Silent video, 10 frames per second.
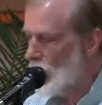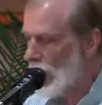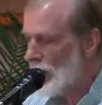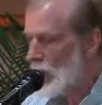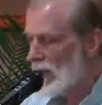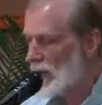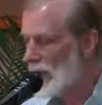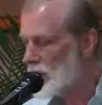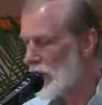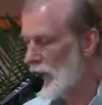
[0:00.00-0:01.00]
with what
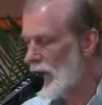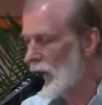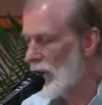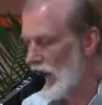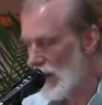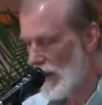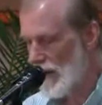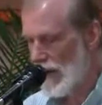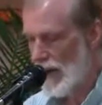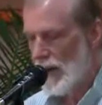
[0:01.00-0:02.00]
Sri Aurobindo called
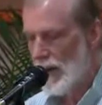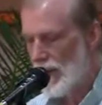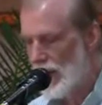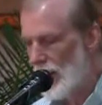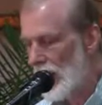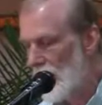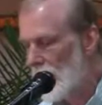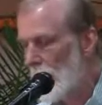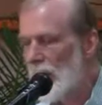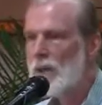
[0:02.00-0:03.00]
the
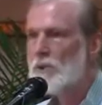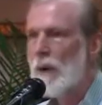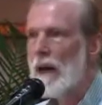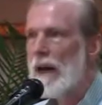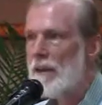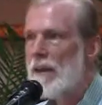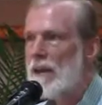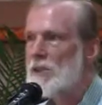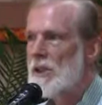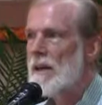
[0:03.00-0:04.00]

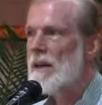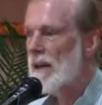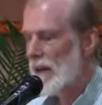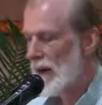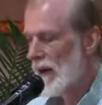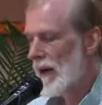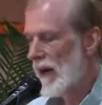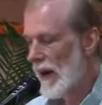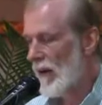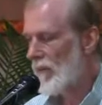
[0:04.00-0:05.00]
spiritualization
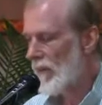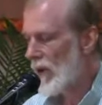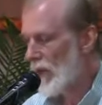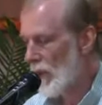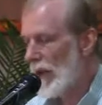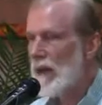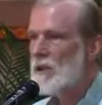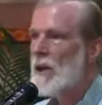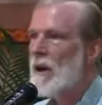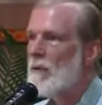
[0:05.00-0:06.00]
of the
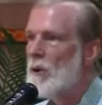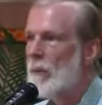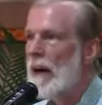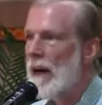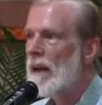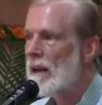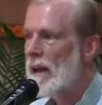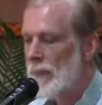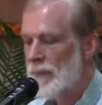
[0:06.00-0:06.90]
religion of humanity.